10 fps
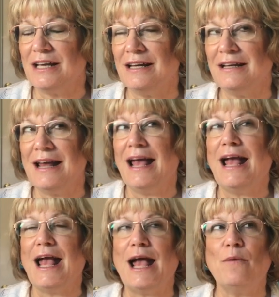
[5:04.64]
kit,
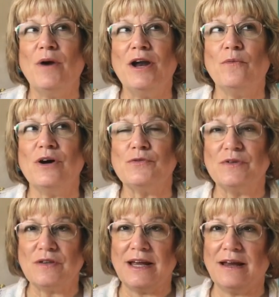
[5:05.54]
and what it
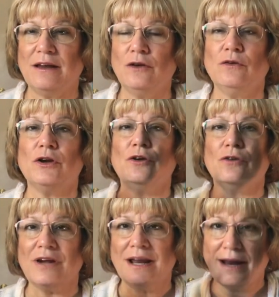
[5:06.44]
was you're
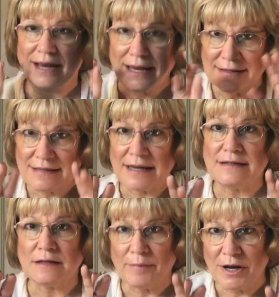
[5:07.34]
looking like inside
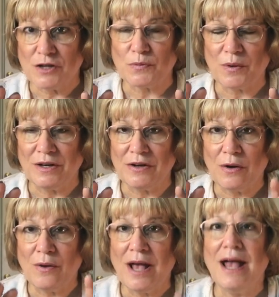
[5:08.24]
somebody's
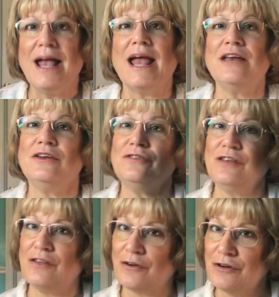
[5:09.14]
window, and you
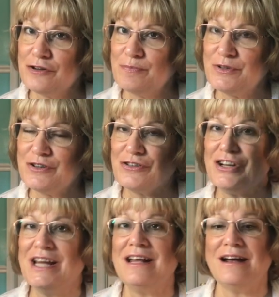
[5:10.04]
see the Christmas
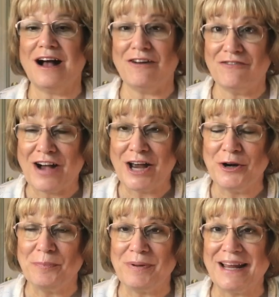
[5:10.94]
tree, a
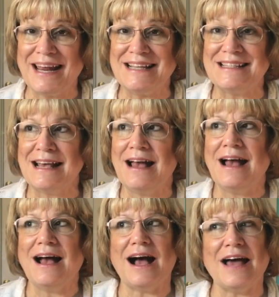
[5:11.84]
fireplace.
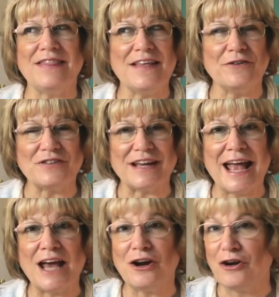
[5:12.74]
I think there's a
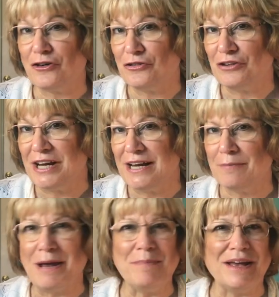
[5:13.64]
cat on a tree
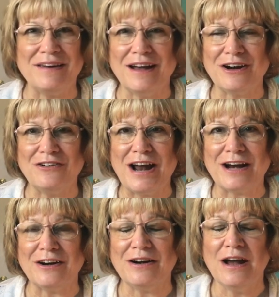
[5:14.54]
and maybe a
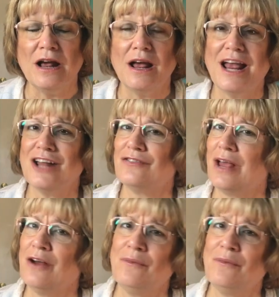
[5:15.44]
nutcracker. It's